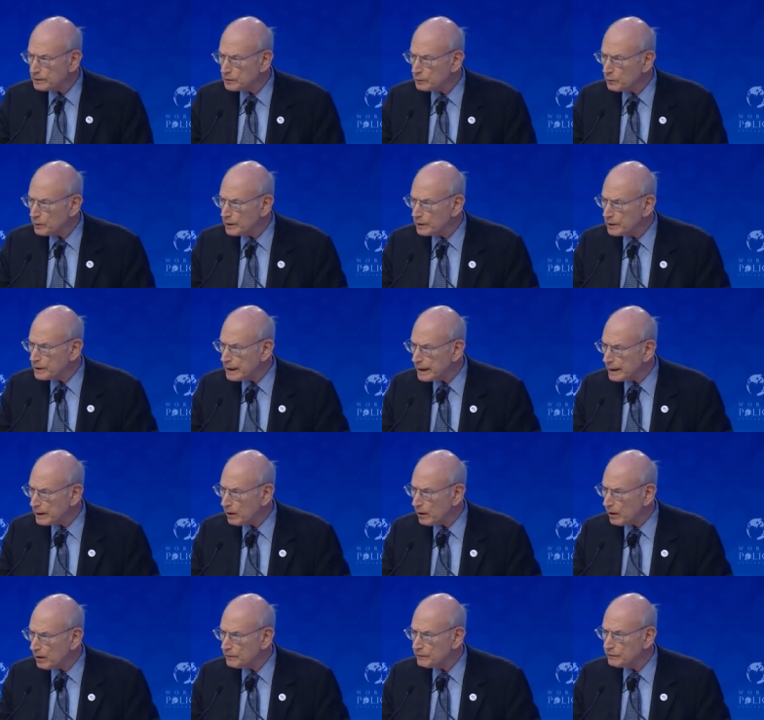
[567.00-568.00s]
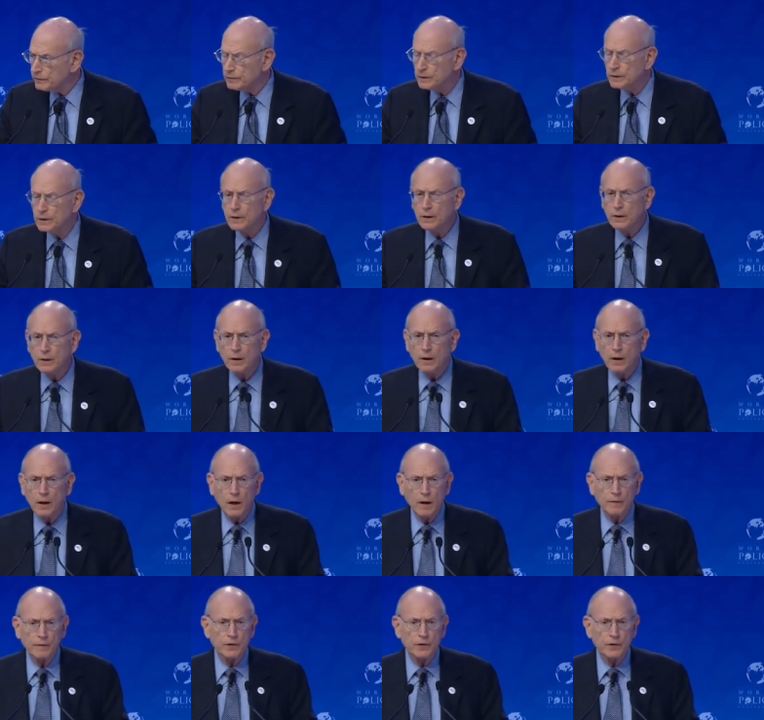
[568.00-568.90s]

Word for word: with a cutoff of the